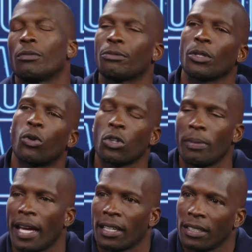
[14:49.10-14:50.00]
from the
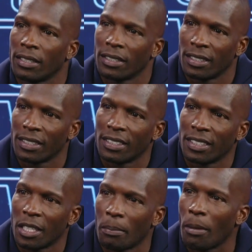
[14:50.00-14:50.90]
quarterback.
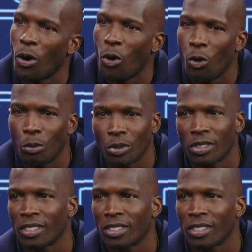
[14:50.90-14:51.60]
Mahomes,